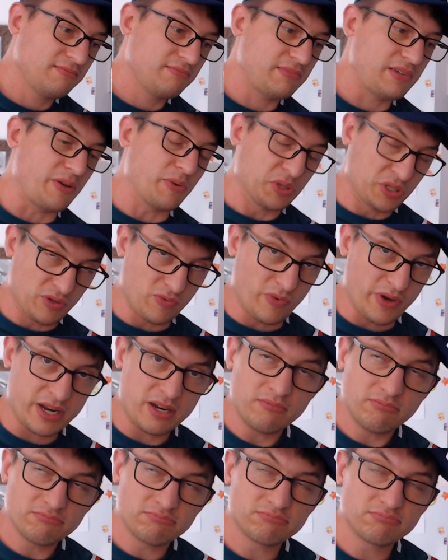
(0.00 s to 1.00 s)
It was a
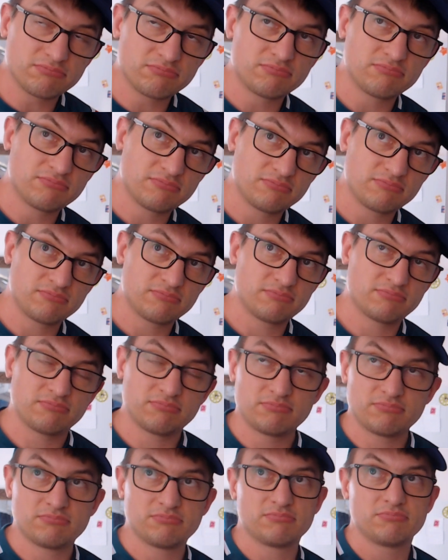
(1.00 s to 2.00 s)
win.
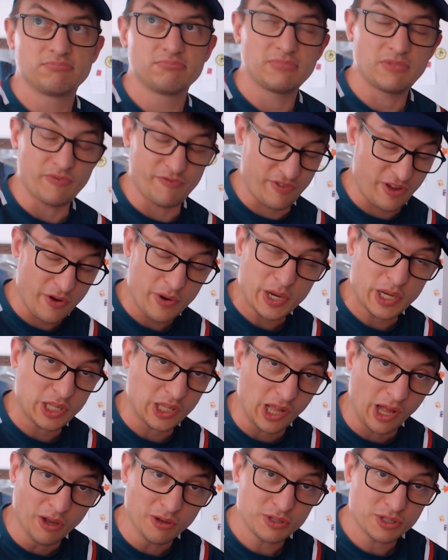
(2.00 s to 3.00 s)
Very
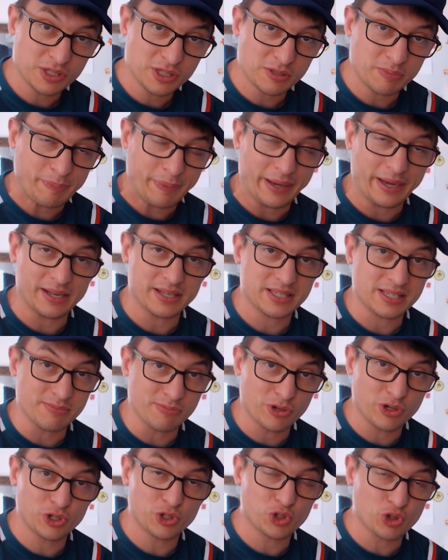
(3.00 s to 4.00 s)
close, but some
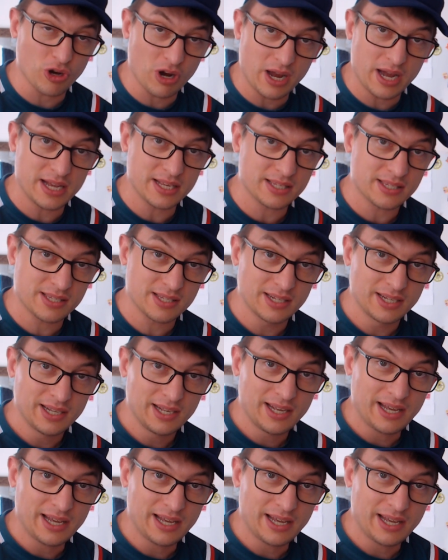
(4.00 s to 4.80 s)
good tries.